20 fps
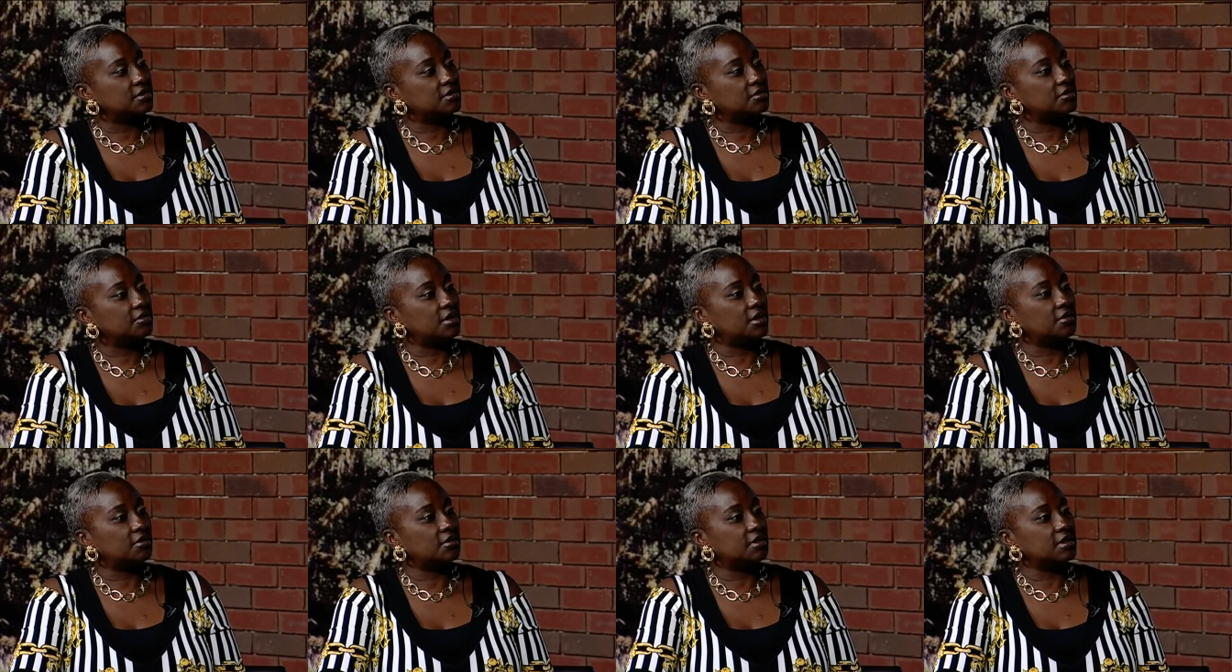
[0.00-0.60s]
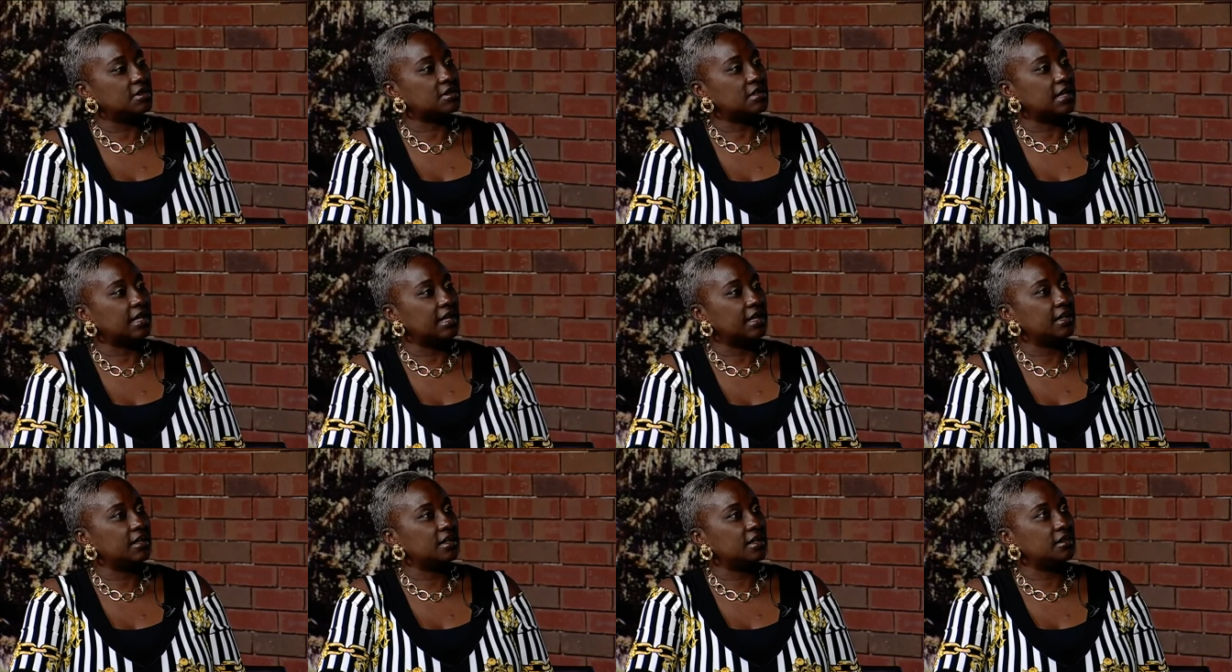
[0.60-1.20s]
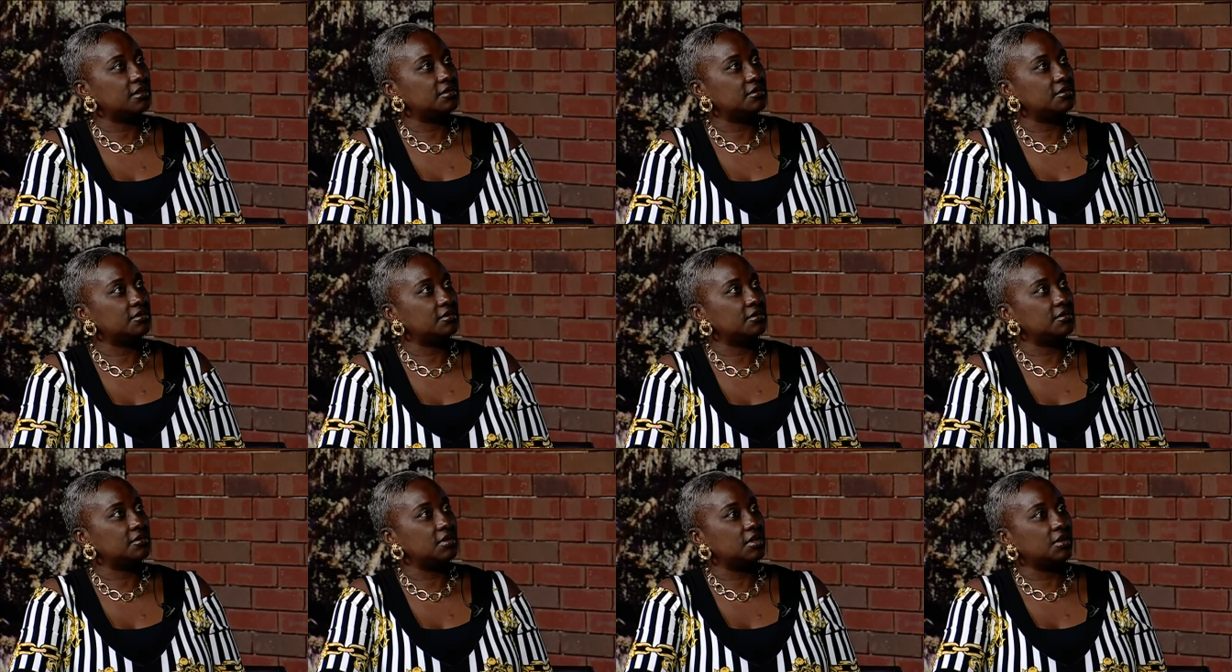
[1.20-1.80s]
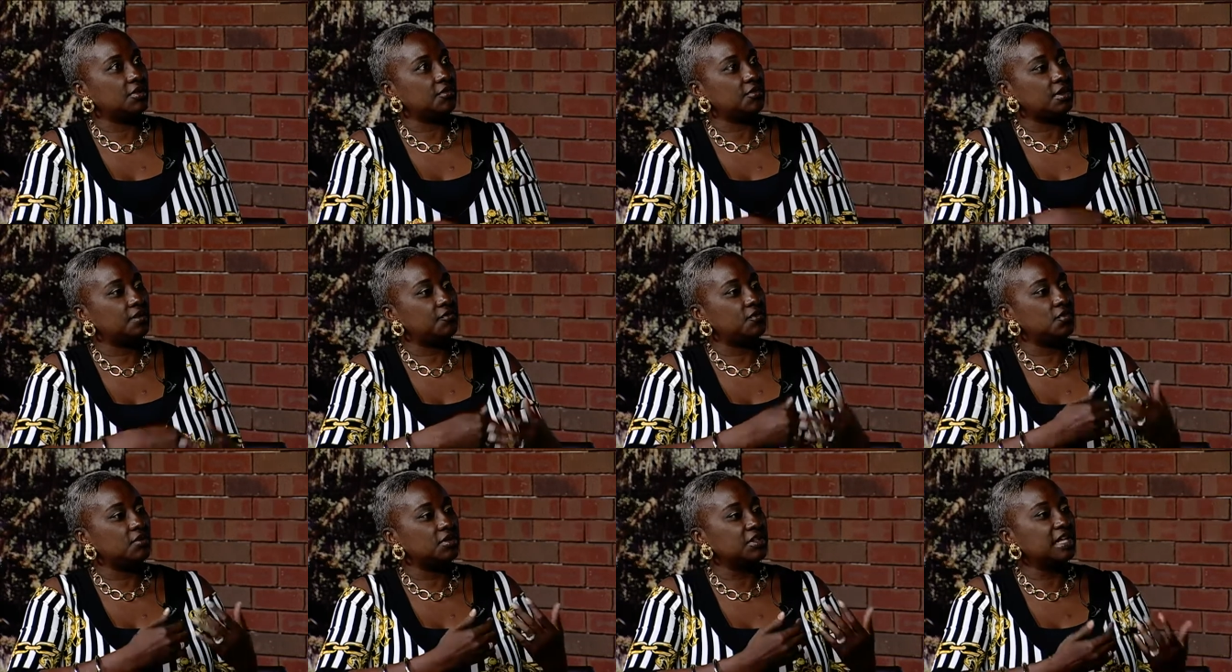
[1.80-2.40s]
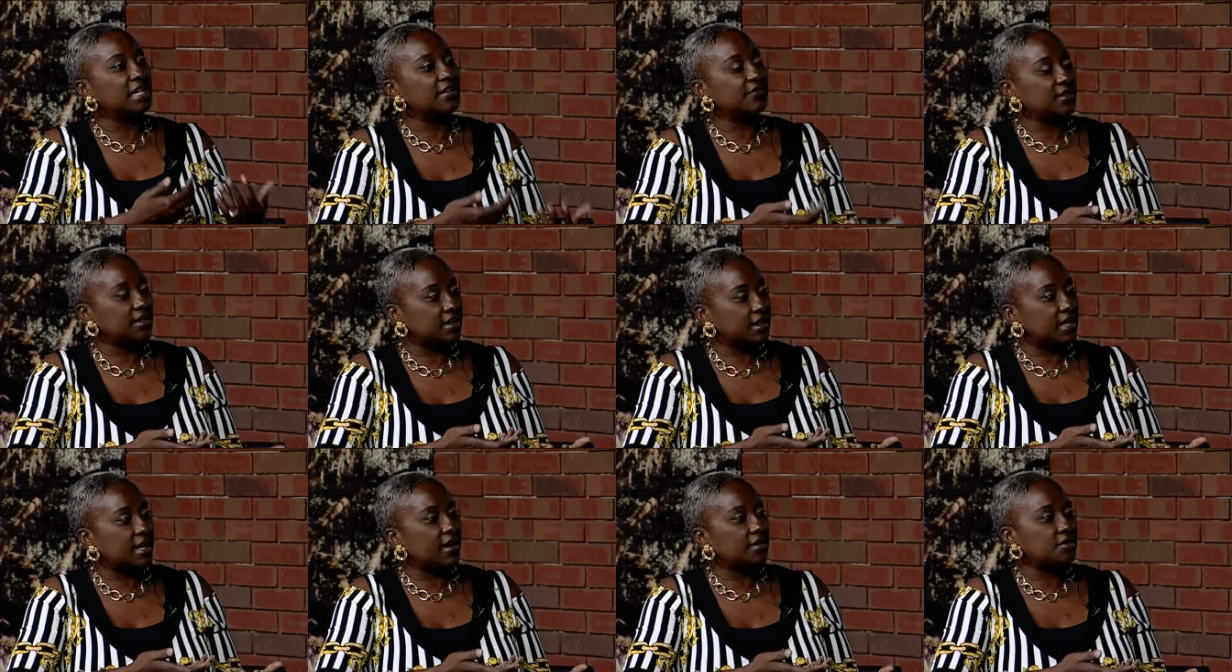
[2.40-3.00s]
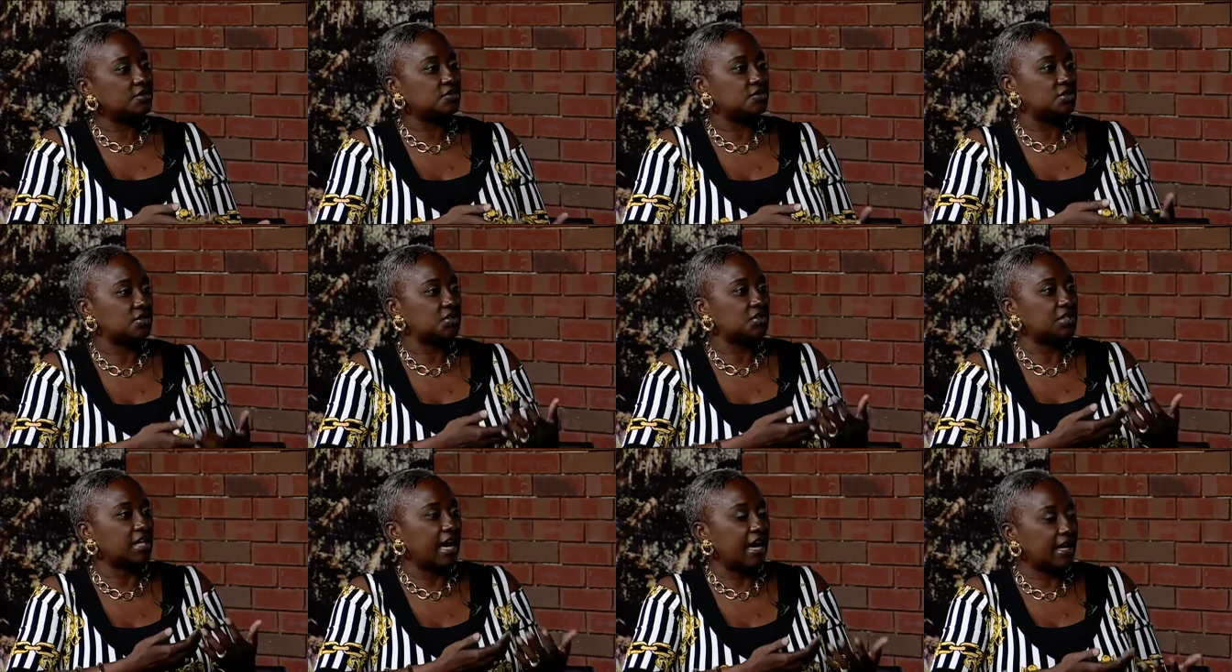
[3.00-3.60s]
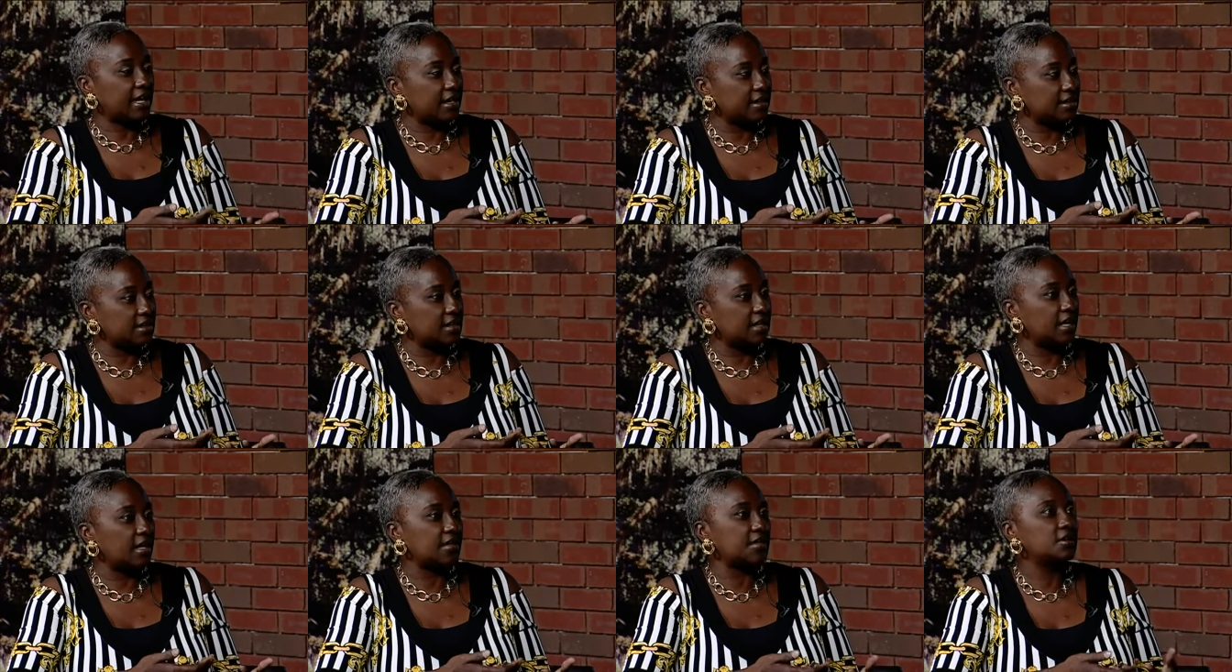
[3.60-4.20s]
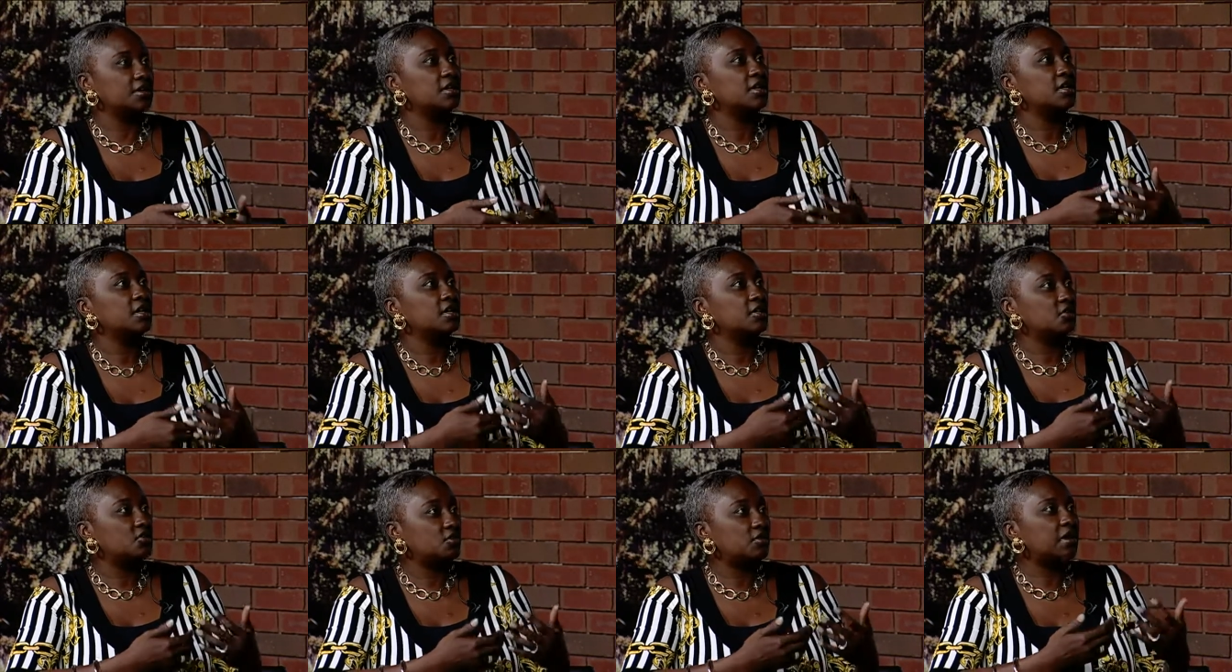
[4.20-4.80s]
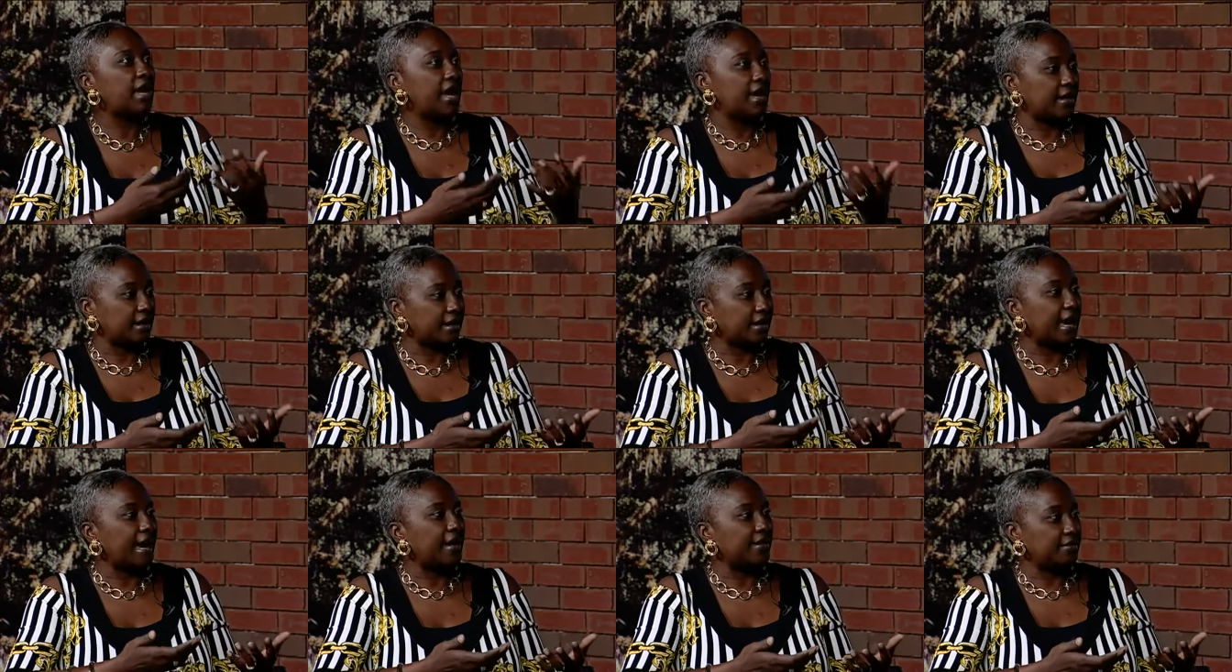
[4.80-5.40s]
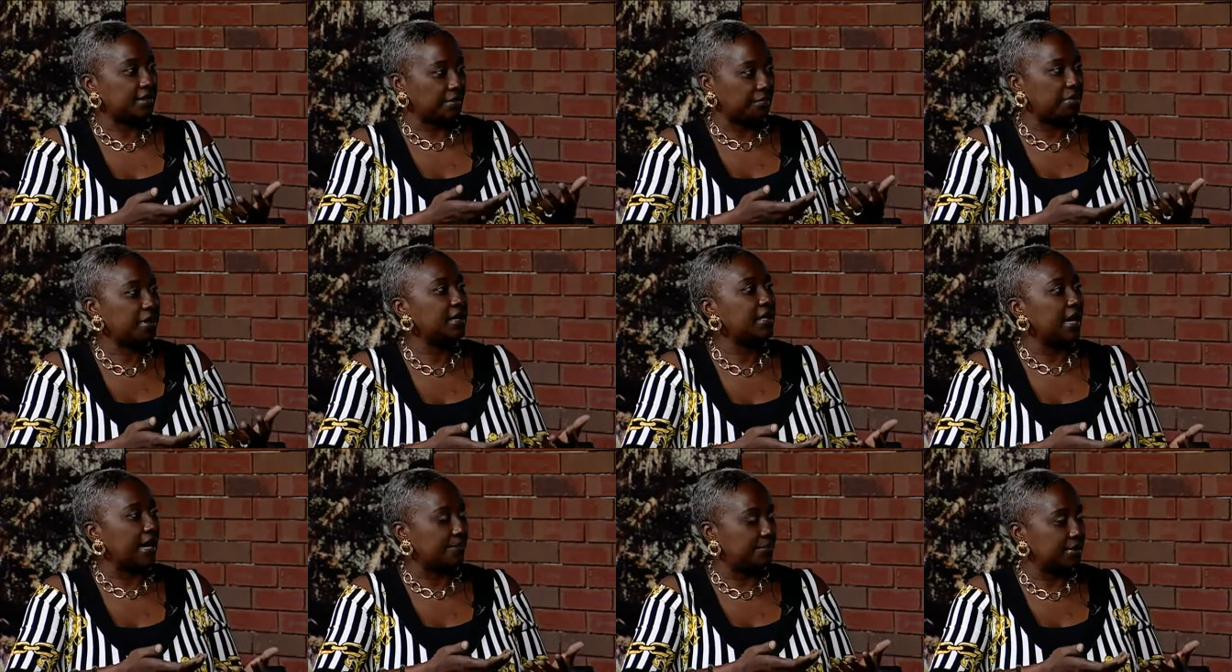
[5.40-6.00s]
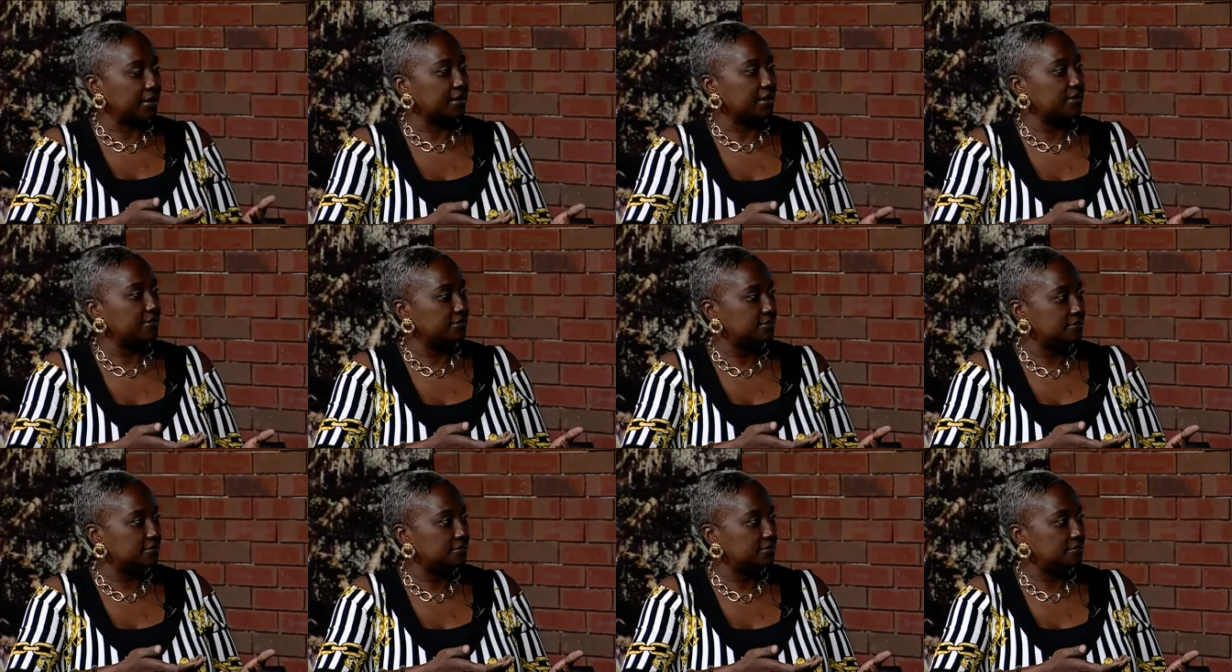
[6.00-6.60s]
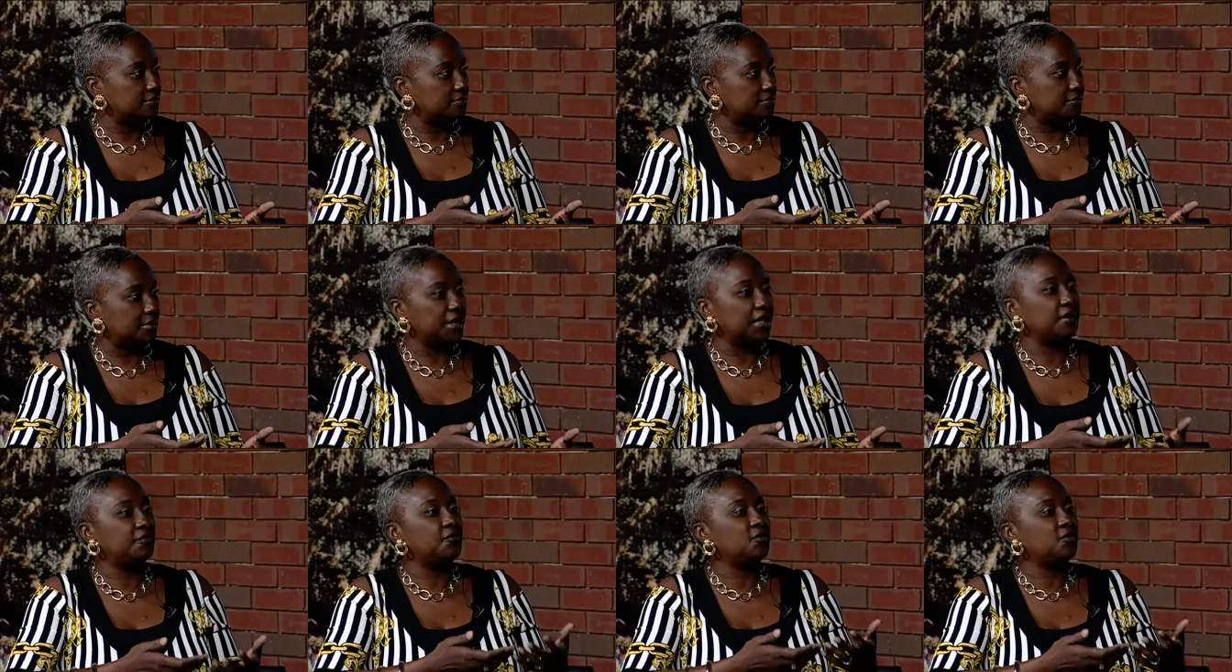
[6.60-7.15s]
You know, it's like, you know, if you're living together, just shacking together, you kind of got the PIP. But mm-hmm.